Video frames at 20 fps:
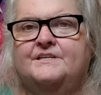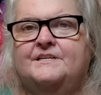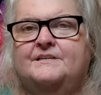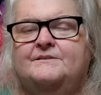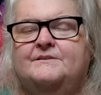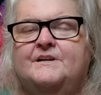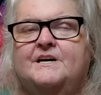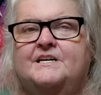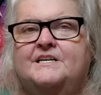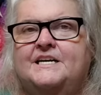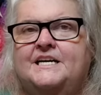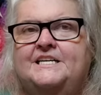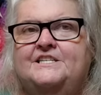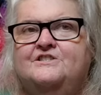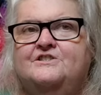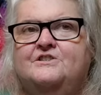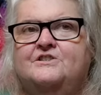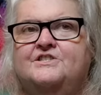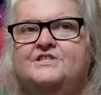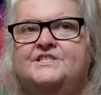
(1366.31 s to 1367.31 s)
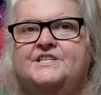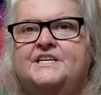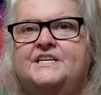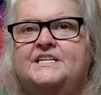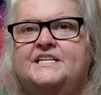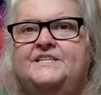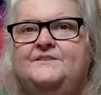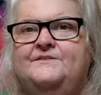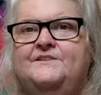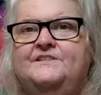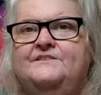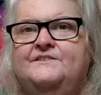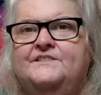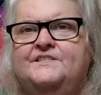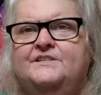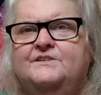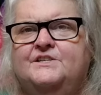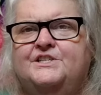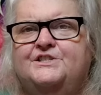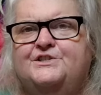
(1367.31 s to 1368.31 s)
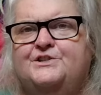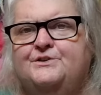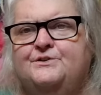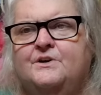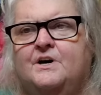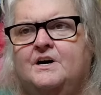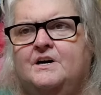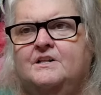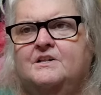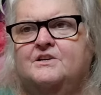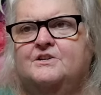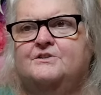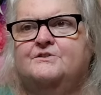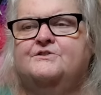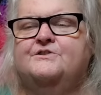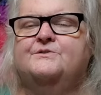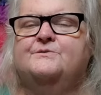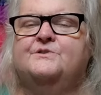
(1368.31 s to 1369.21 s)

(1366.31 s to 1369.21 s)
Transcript: And like Angela said, even if it's only $2,